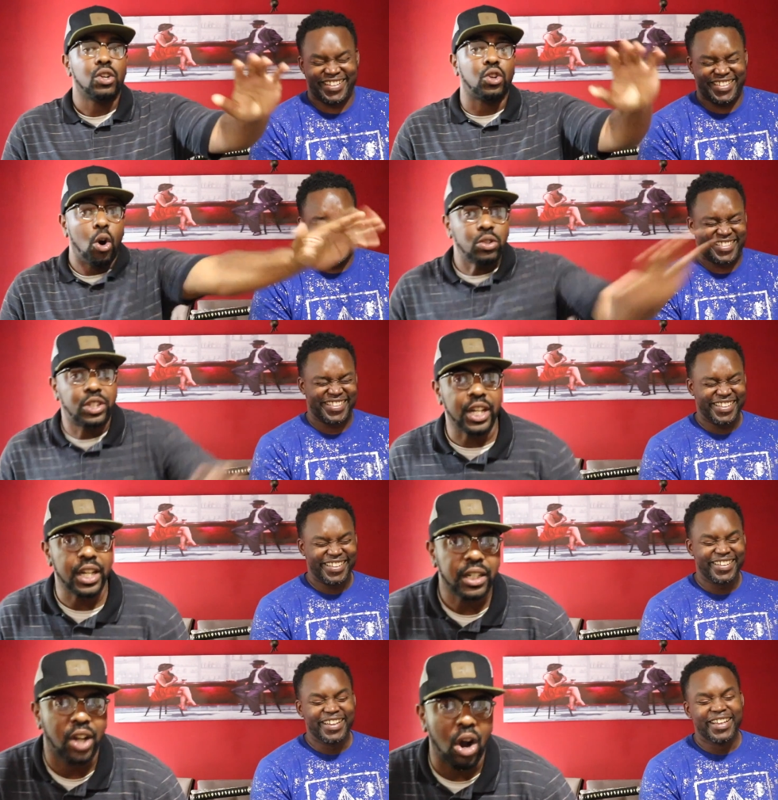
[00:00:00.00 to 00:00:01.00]

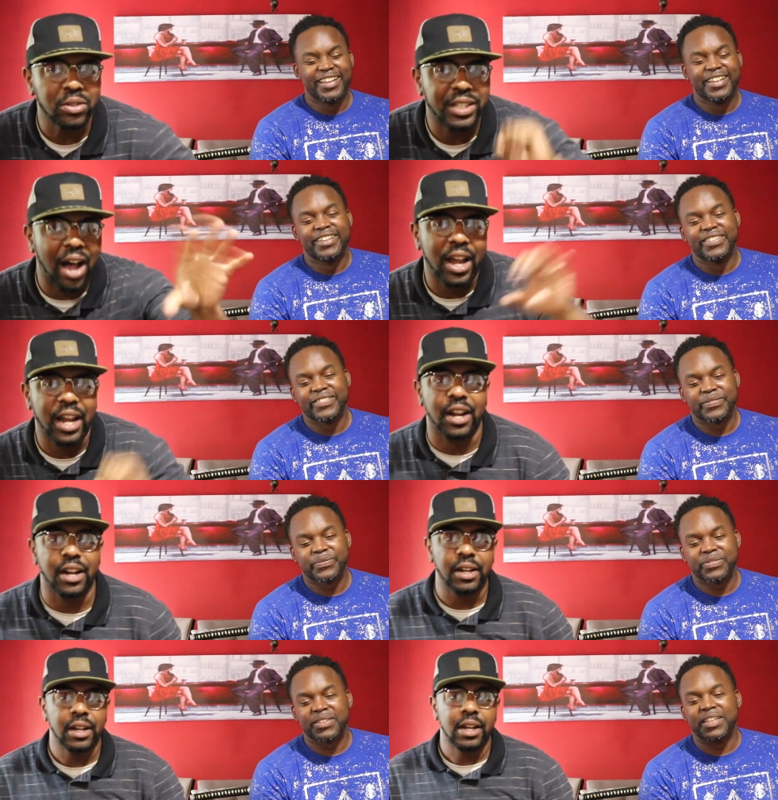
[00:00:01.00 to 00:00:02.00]
Speaker 1: Gucci goes out
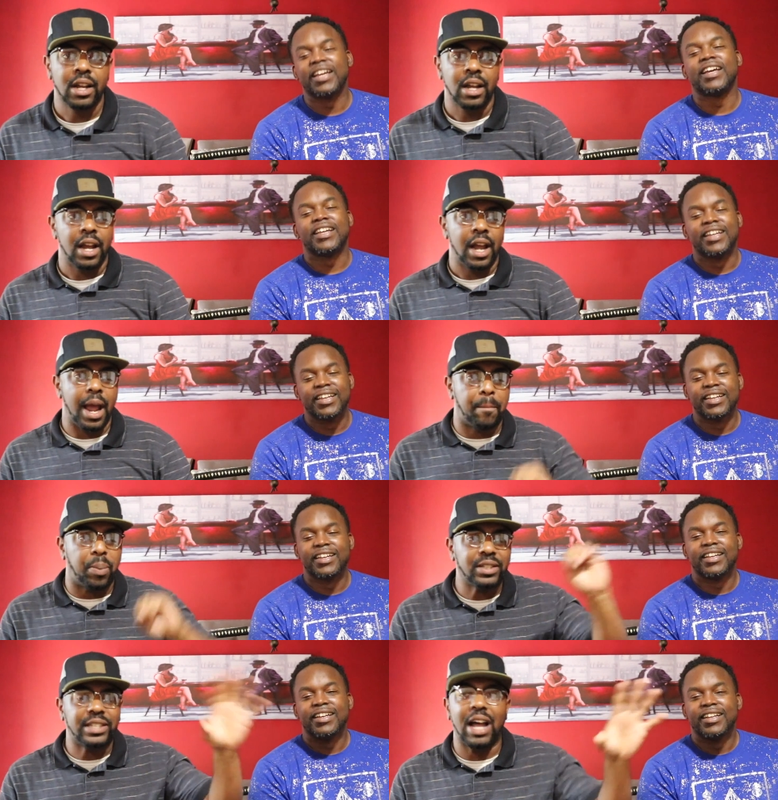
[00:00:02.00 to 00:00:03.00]
here and
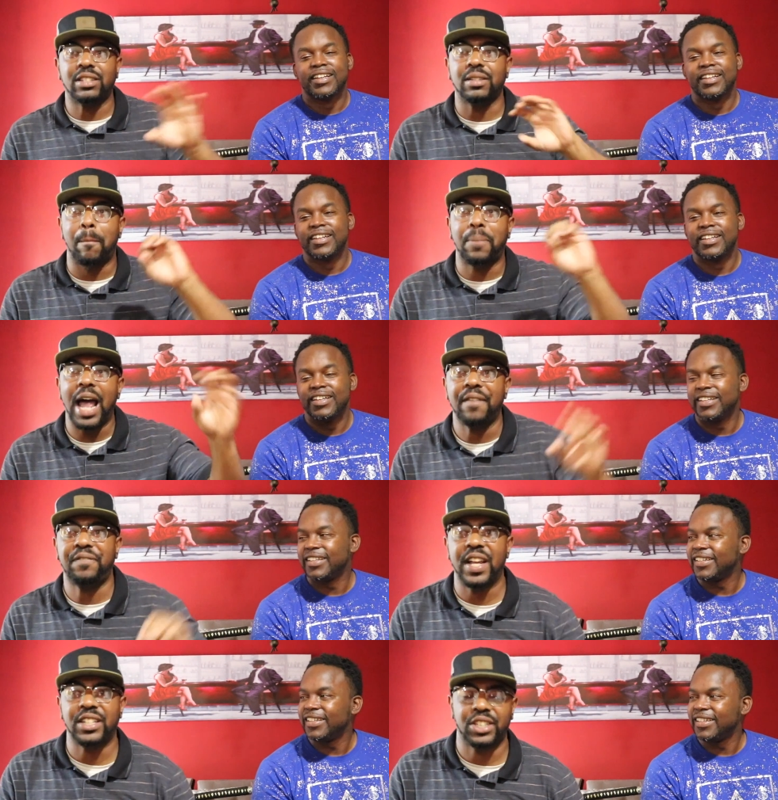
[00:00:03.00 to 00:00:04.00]
puts out some
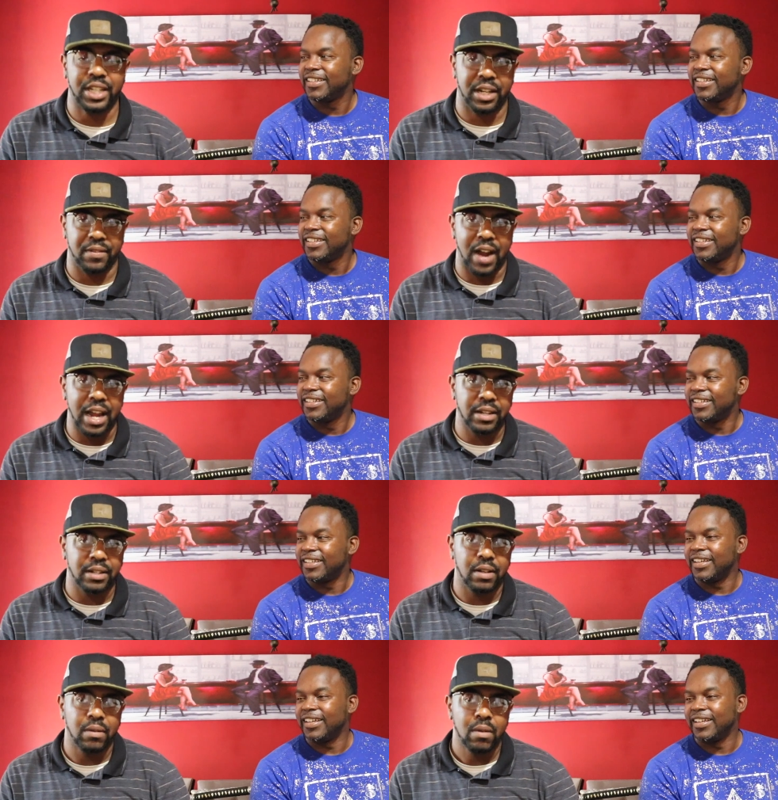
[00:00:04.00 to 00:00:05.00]
blackface shit, right?
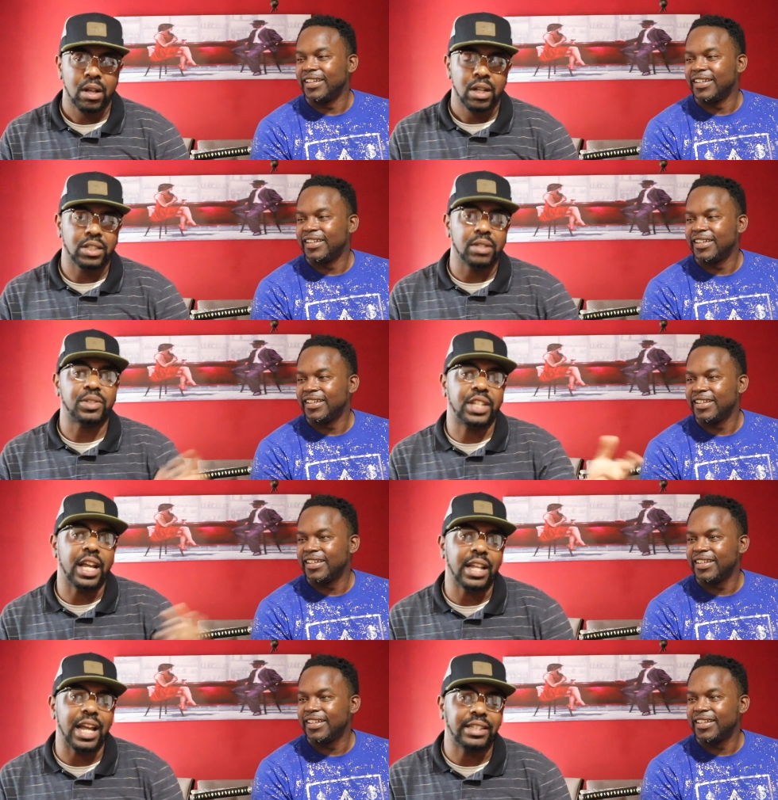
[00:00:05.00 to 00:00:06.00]
Yeah. Some
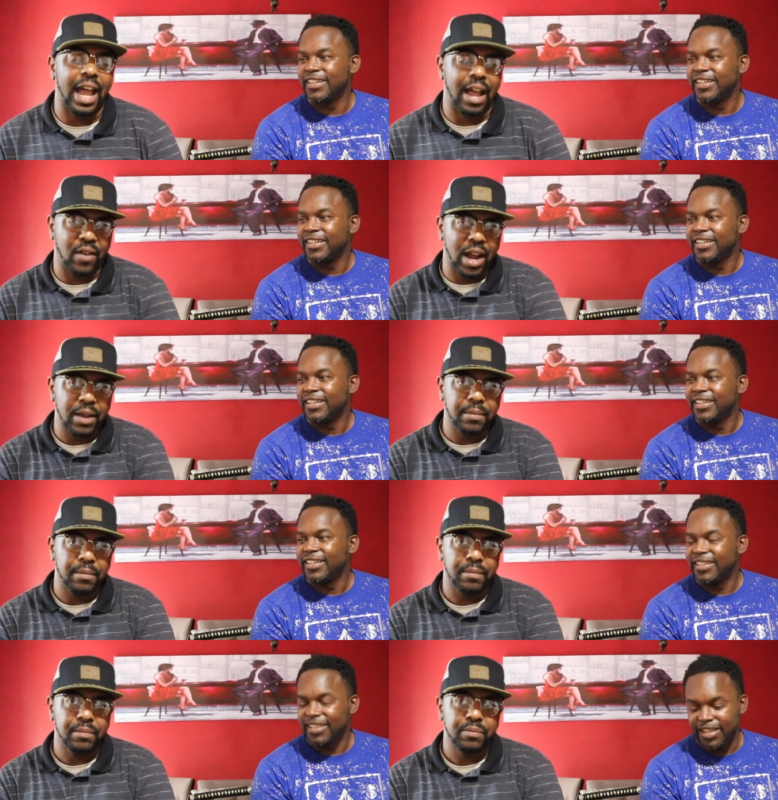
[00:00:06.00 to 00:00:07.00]
shit like that, right?
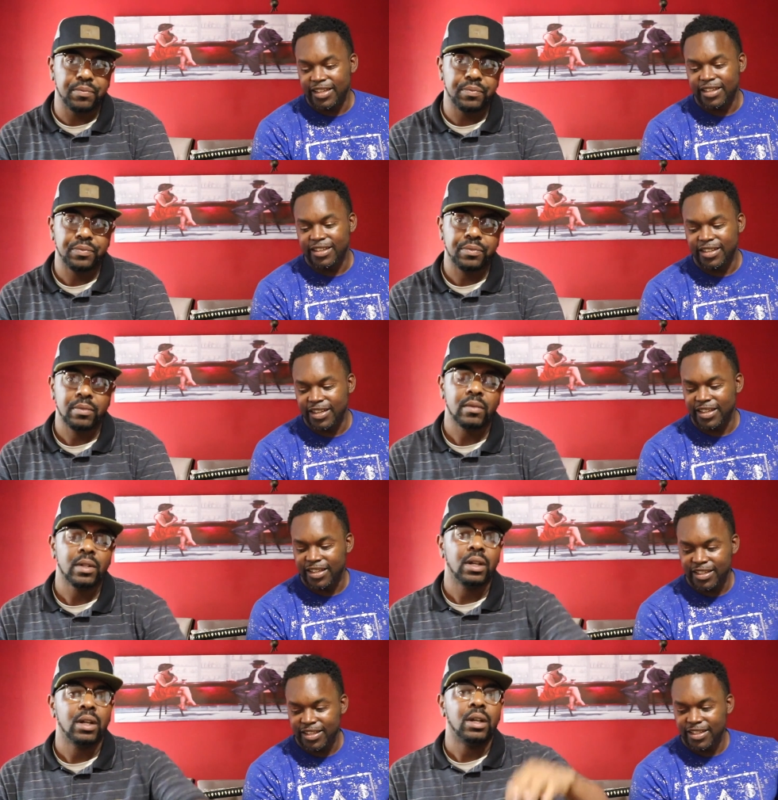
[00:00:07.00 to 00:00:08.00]
Yeah.
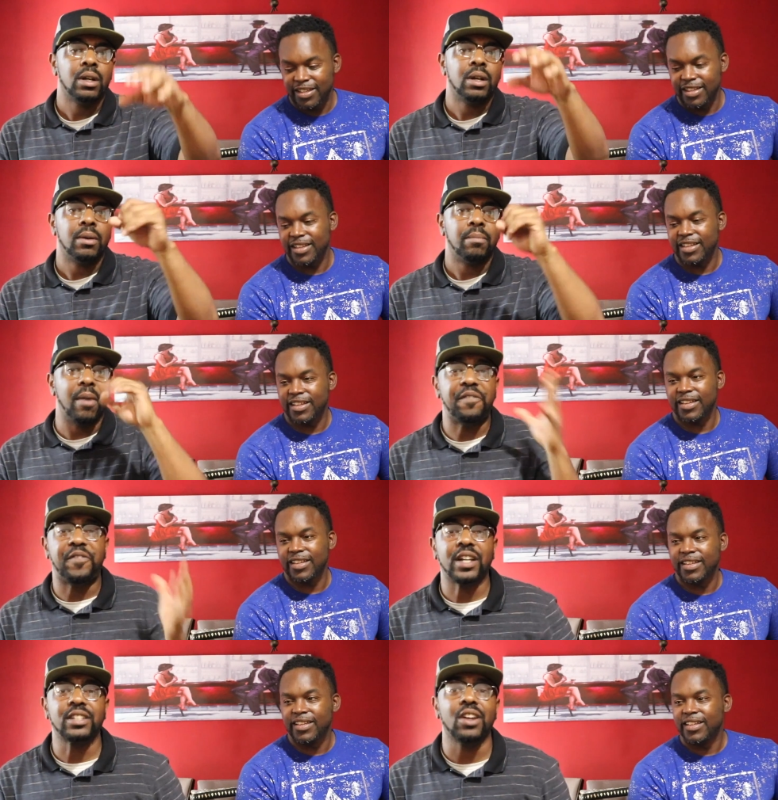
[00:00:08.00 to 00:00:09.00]

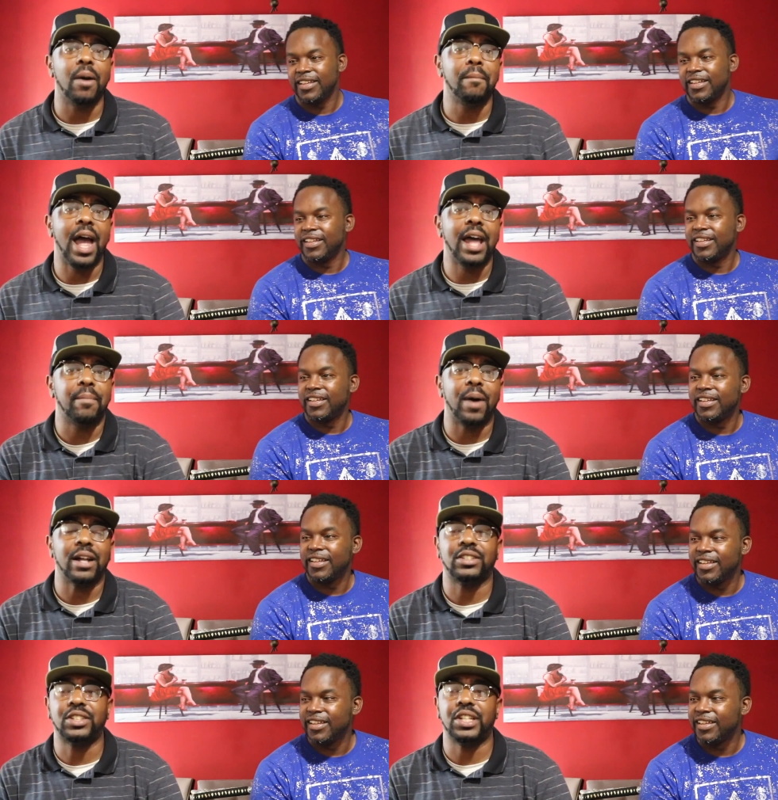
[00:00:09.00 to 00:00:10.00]
Motherfuckers all mad
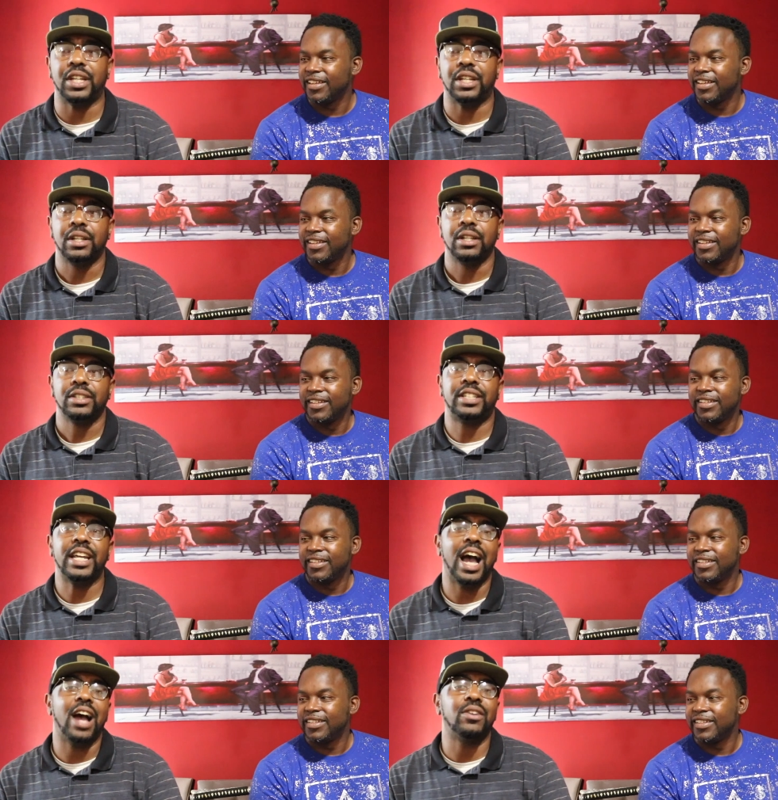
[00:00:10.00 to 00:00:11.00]
about the shit.
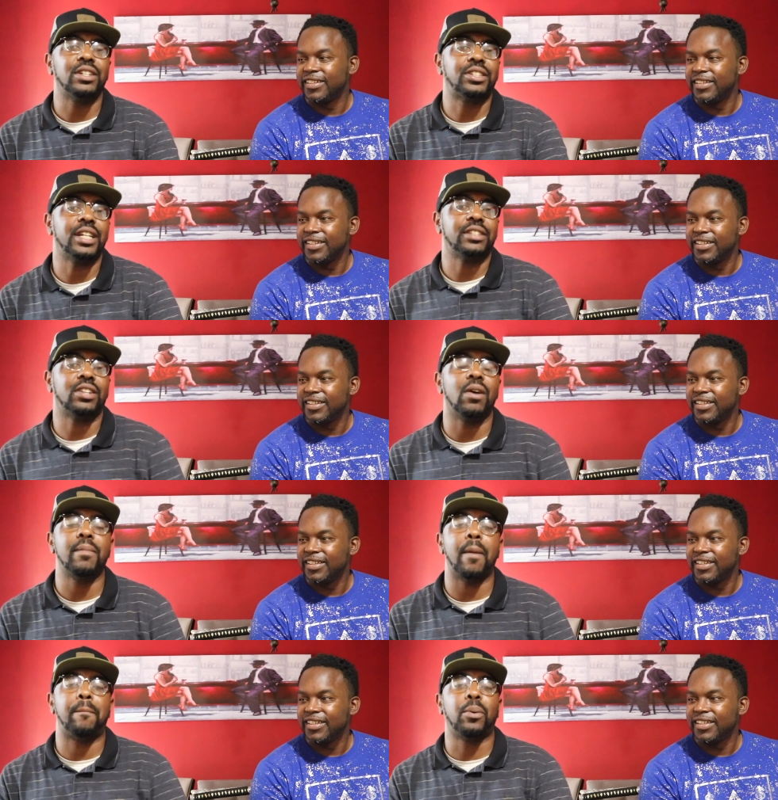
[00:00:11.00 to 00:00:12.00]
T.I. and the shit talking
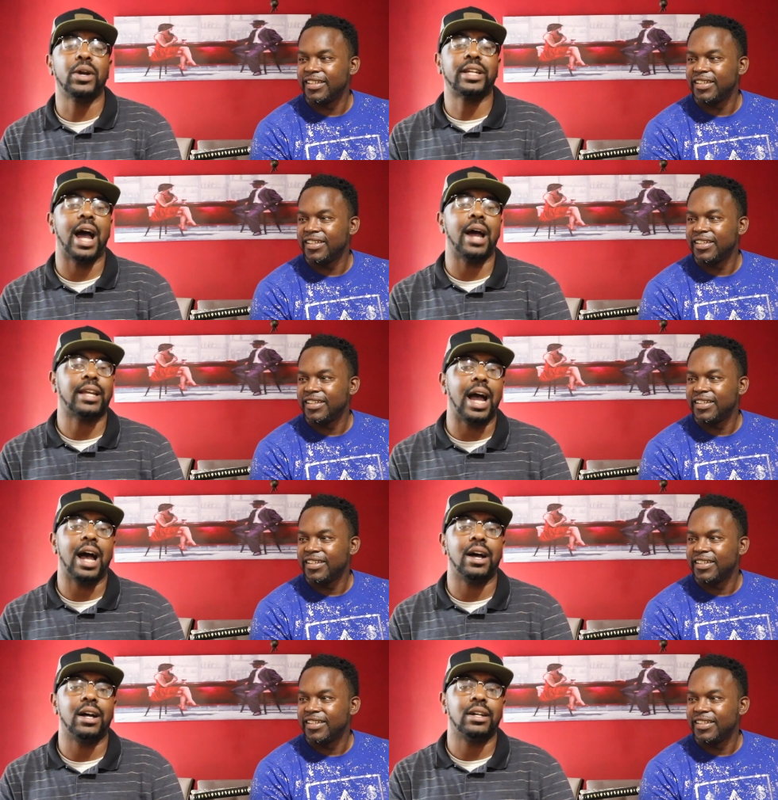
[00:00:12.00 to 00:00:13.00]
about boycott got